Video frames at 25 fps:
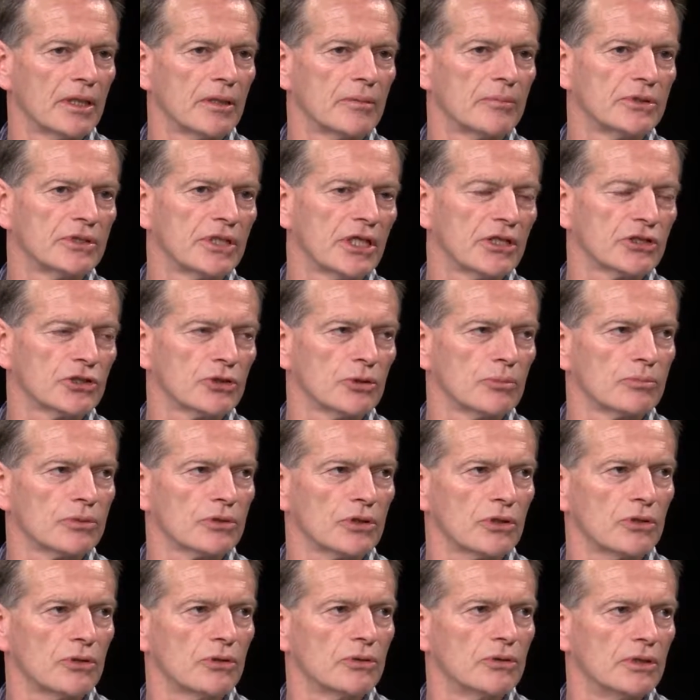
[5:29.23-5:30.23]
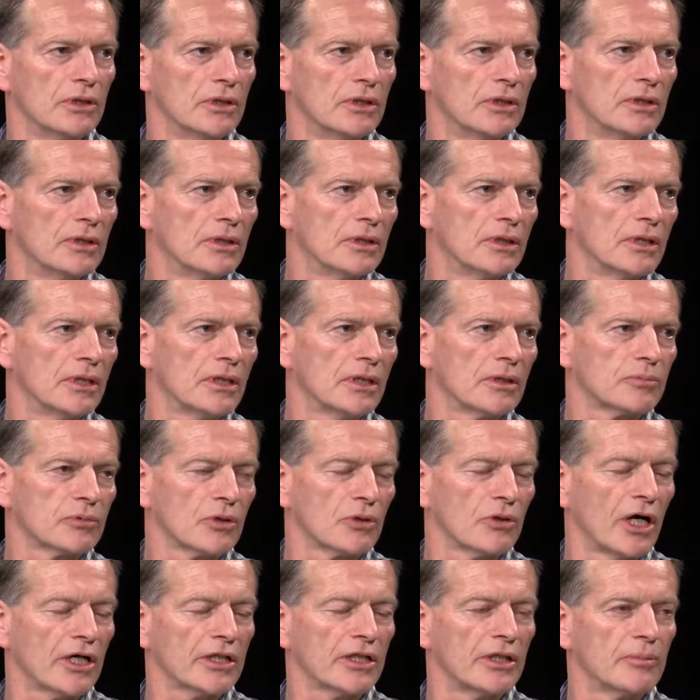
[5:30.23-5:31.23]
potential pro
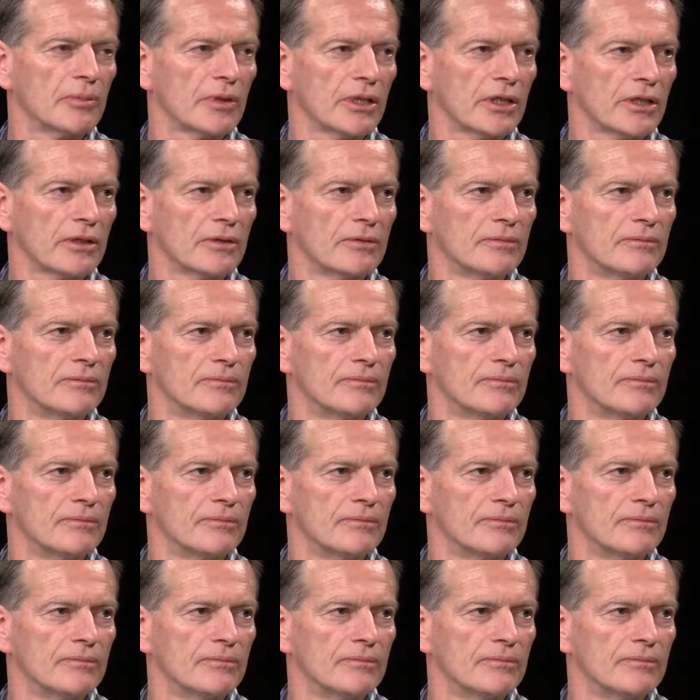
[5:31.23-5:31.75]
hockey player.